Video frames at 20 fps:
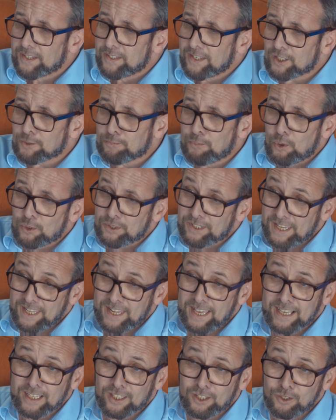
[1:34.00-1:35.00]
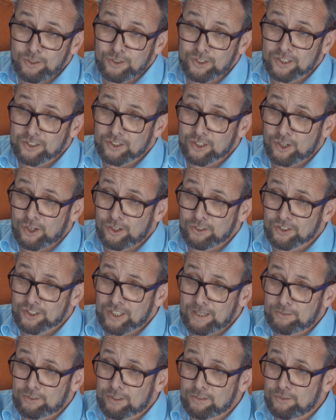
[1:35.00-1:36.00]
NetSupport DNA uses the
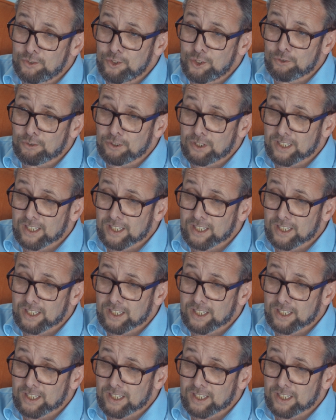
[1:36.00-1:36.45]
concept of neural